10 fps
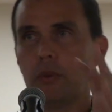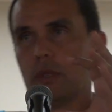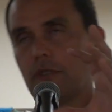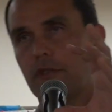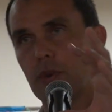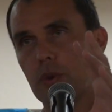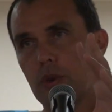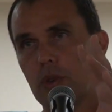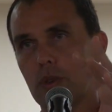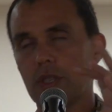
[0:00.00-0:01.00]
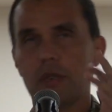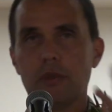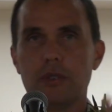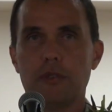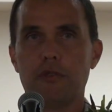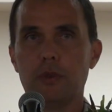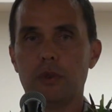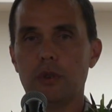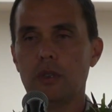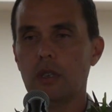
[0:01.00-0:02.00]
was feudal or similar to
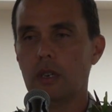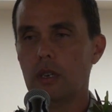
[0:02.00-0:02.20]
feudal,